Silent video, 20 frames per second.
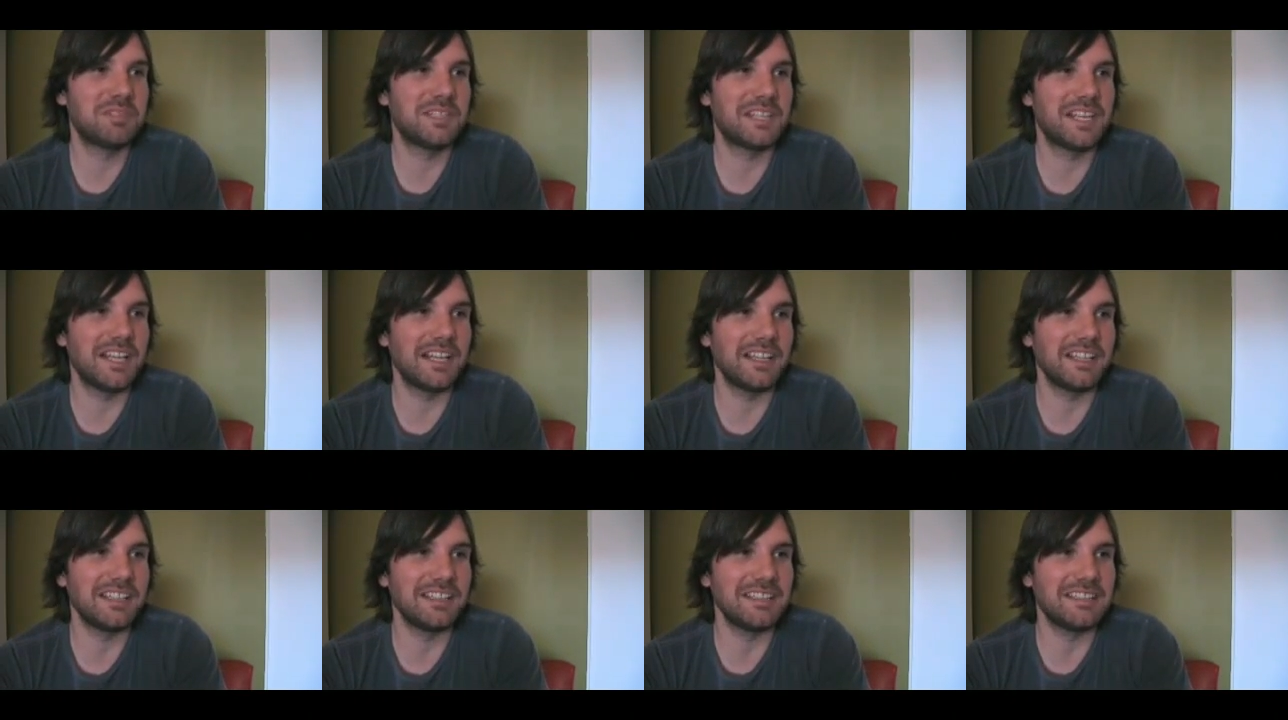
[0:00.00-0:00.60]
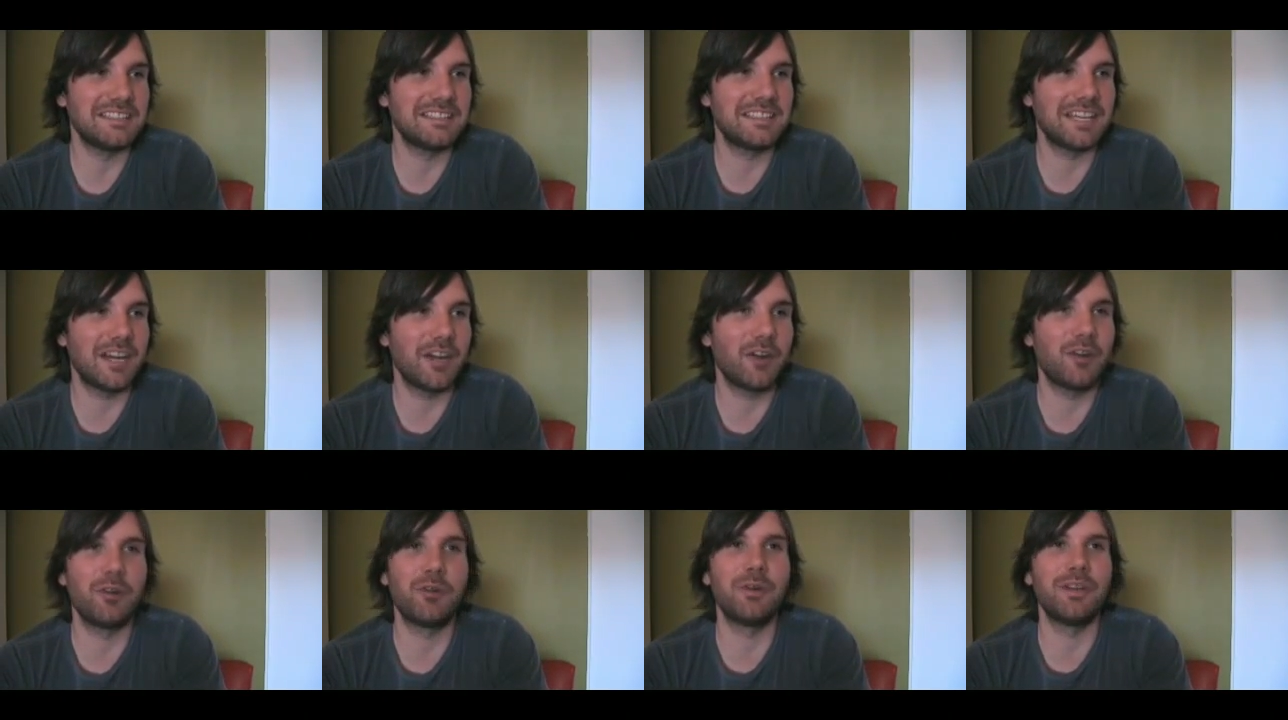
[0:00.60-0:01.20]
killing
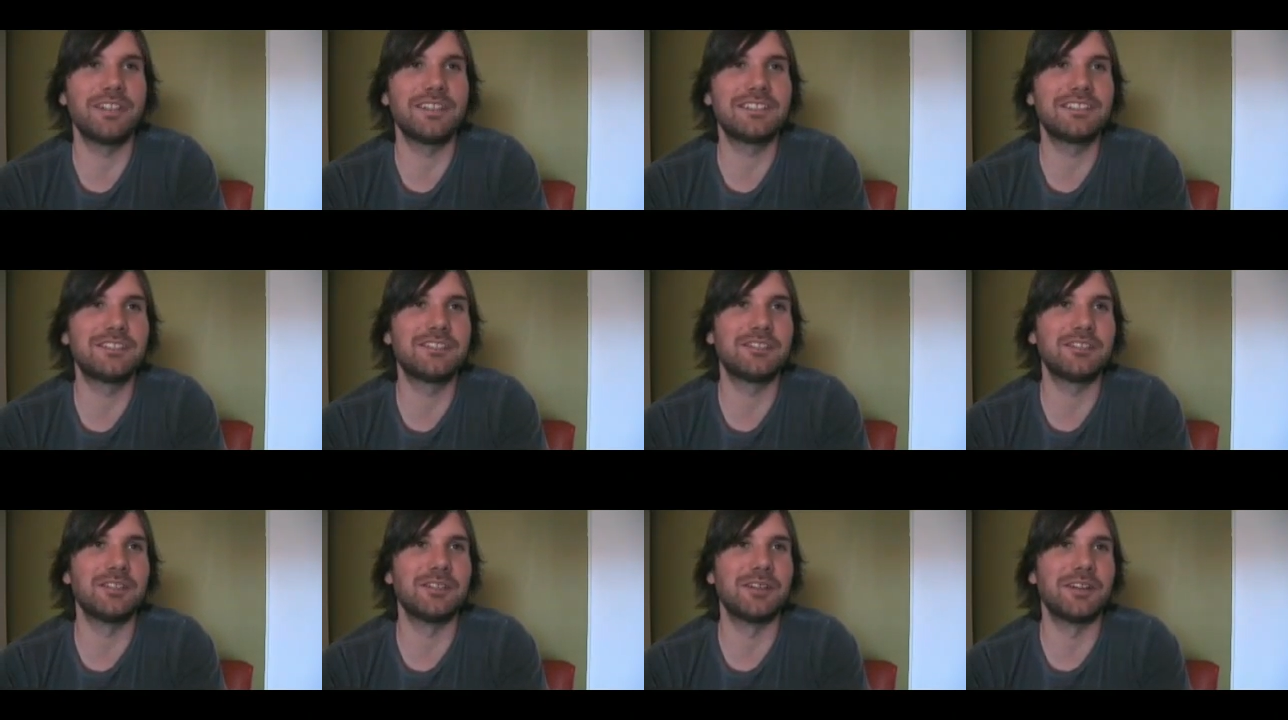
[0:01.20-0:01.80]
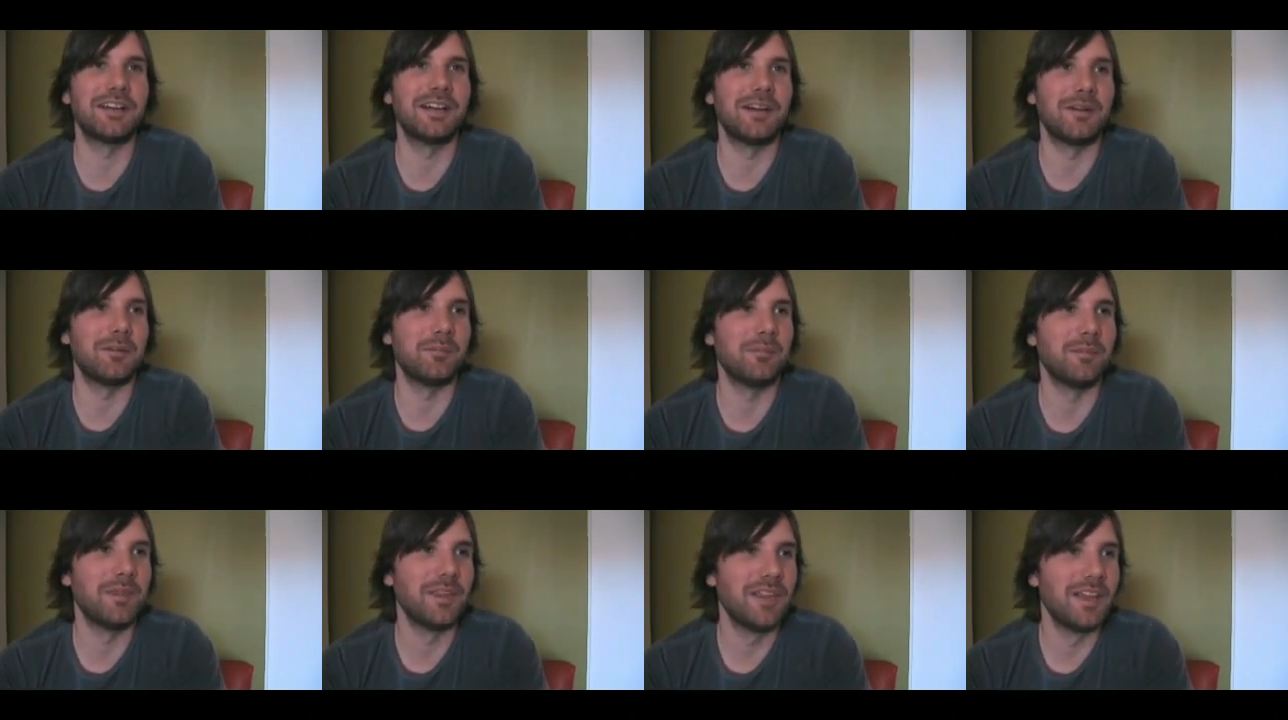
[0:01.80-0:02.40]
terrorists or uh,
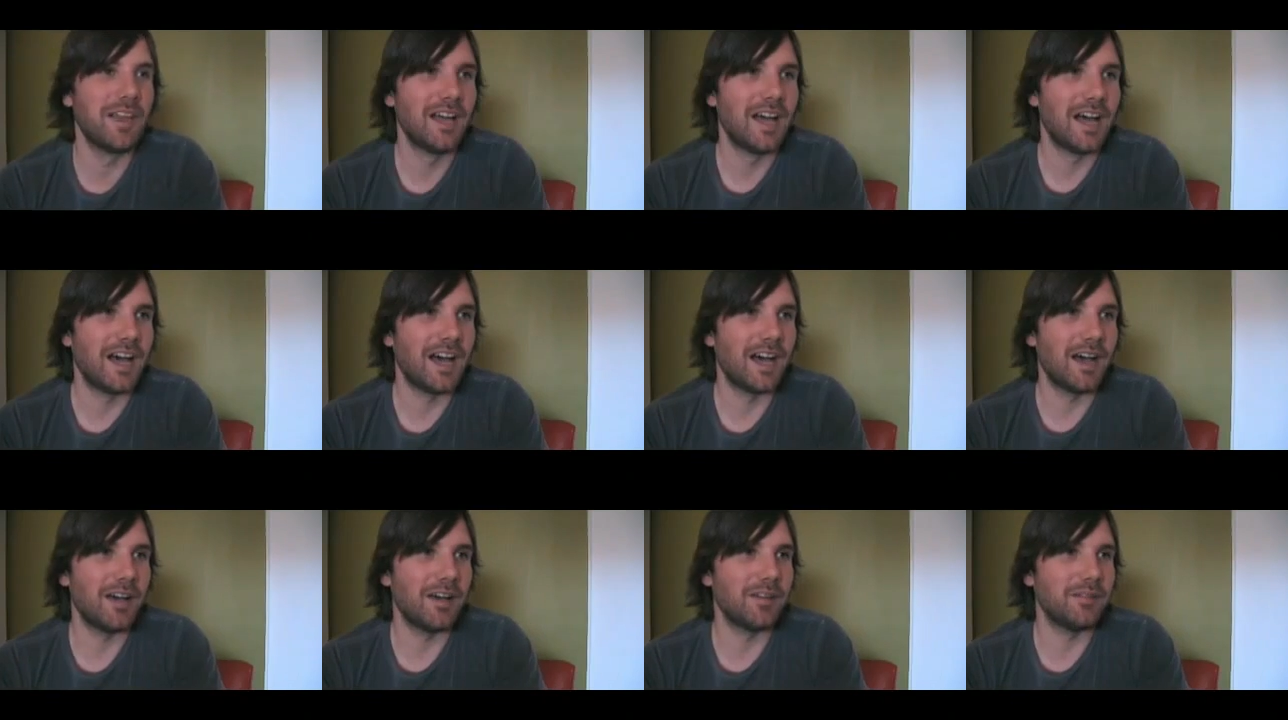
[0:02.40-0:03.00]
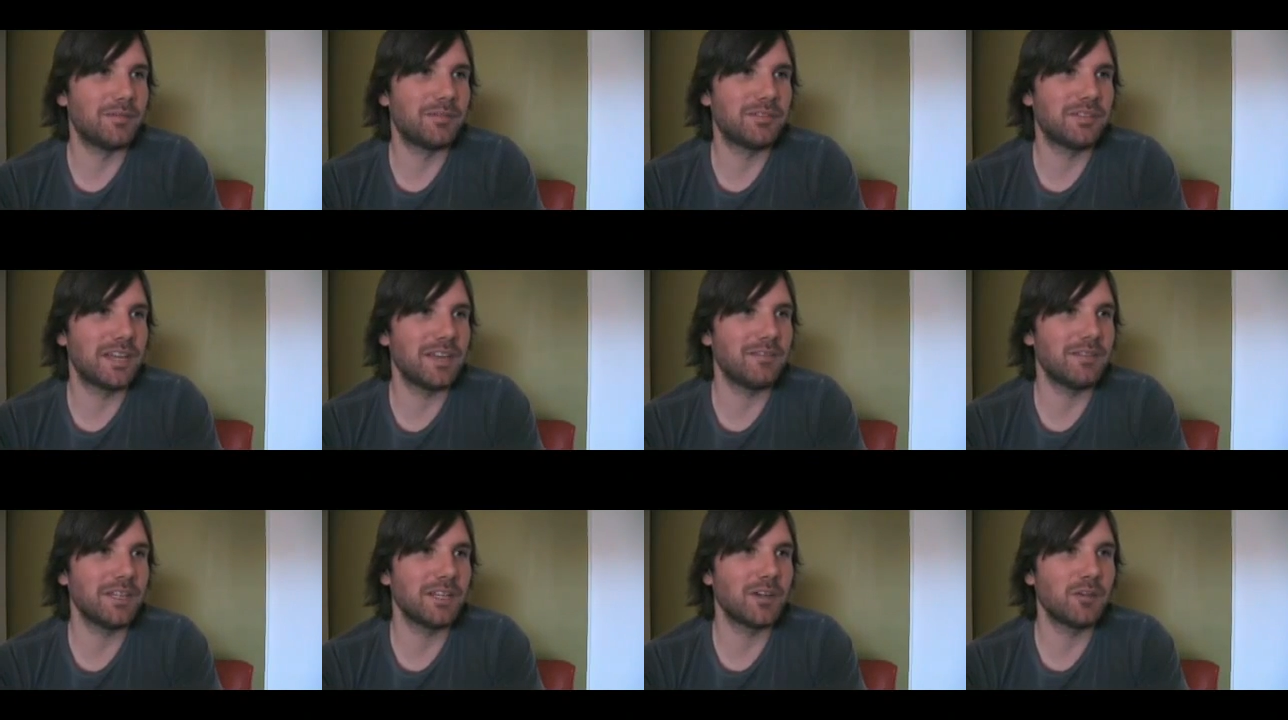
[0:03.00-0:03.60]
uh,
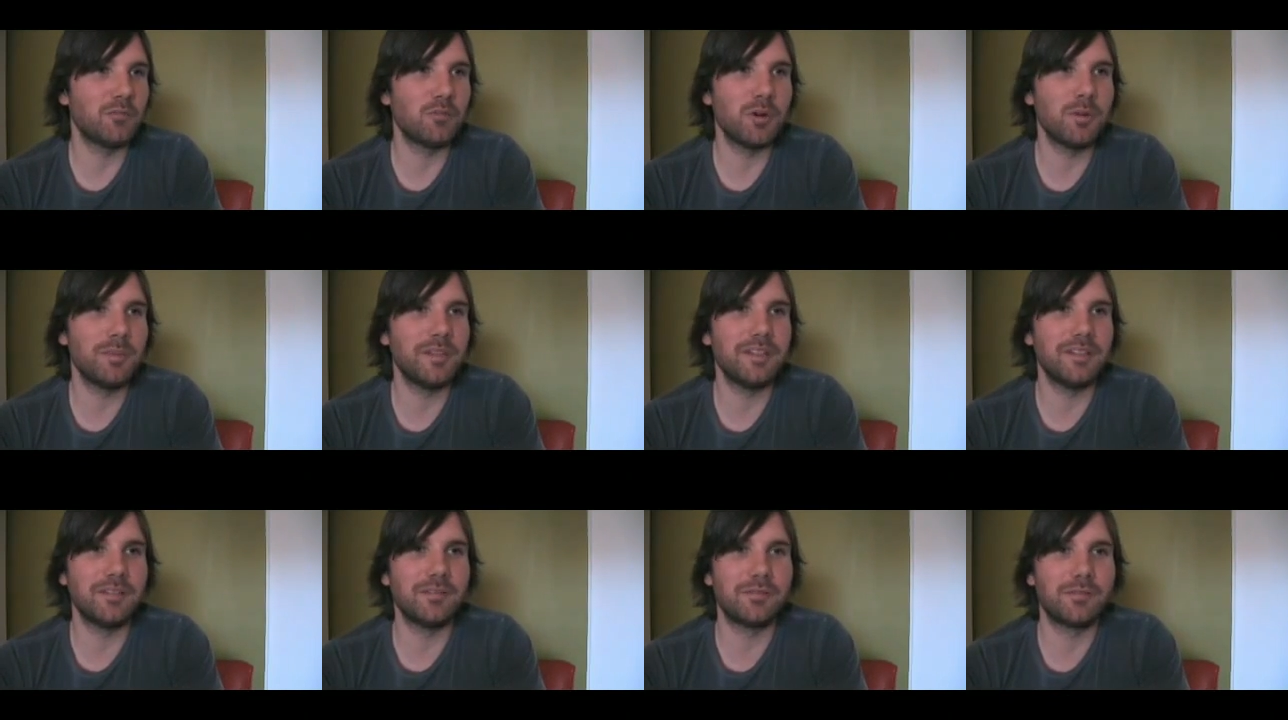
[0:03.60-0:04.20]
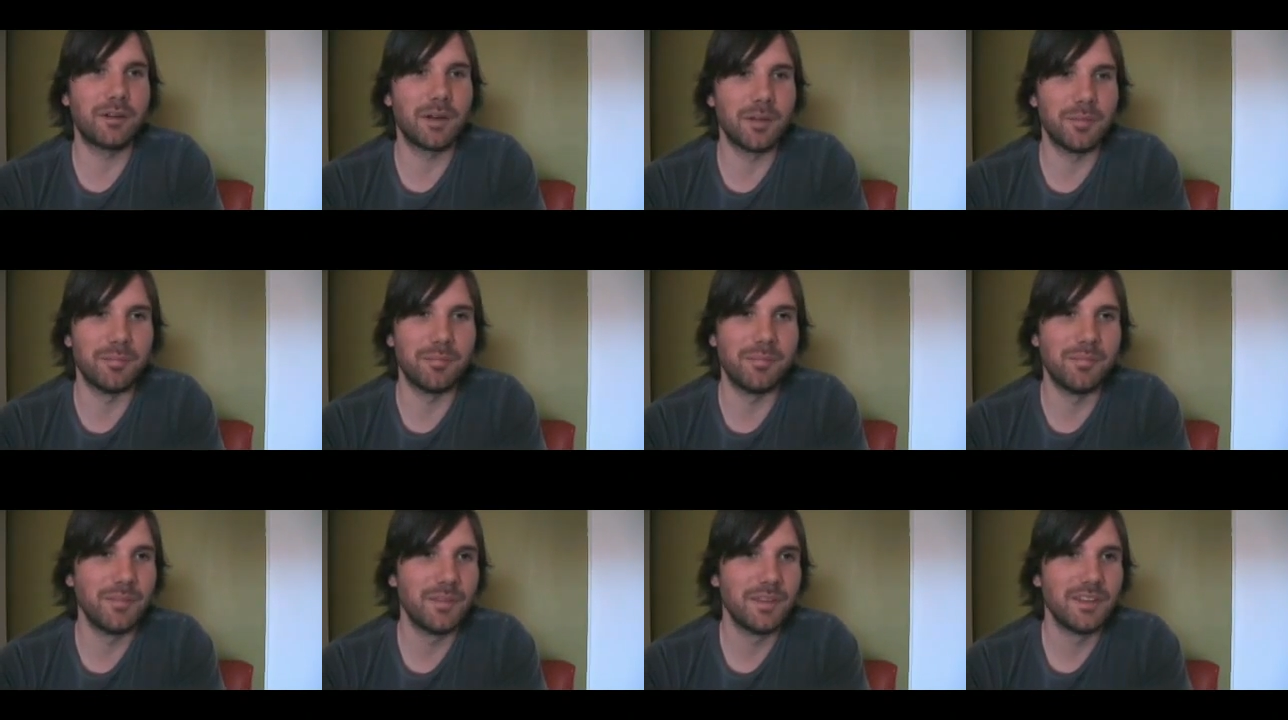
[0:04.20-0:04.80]
saving a woman
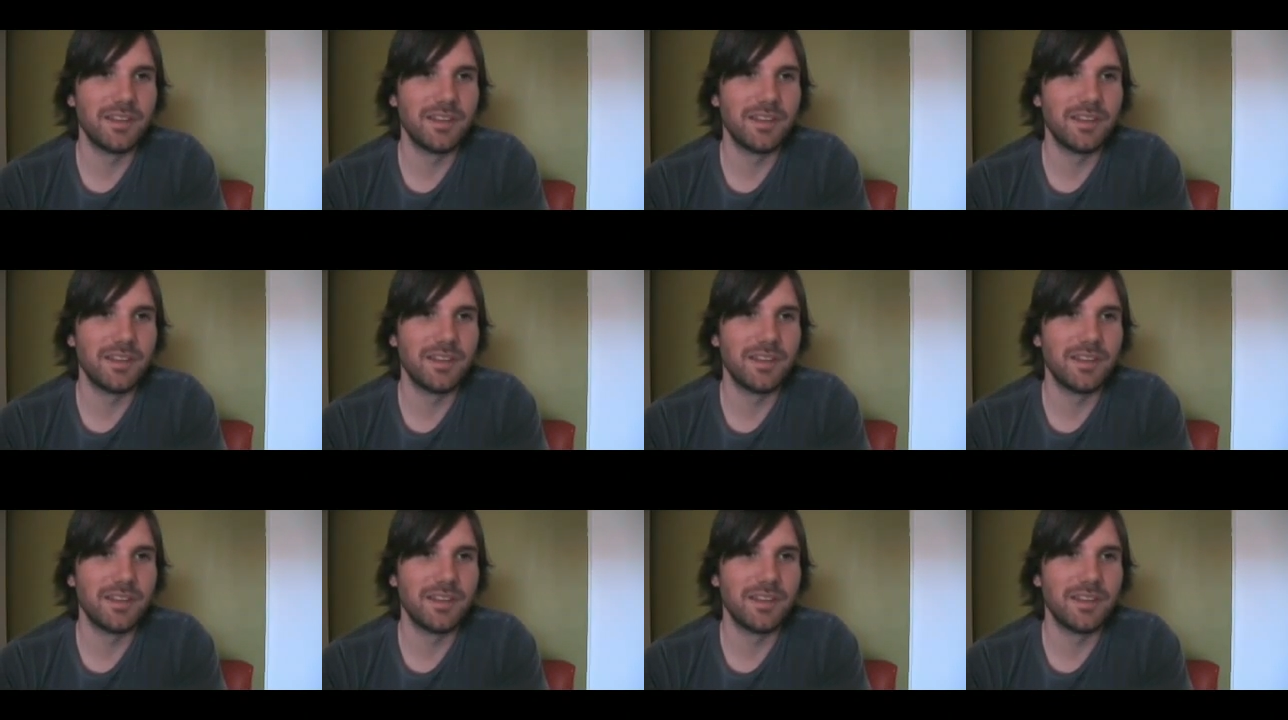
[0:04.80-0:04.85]
from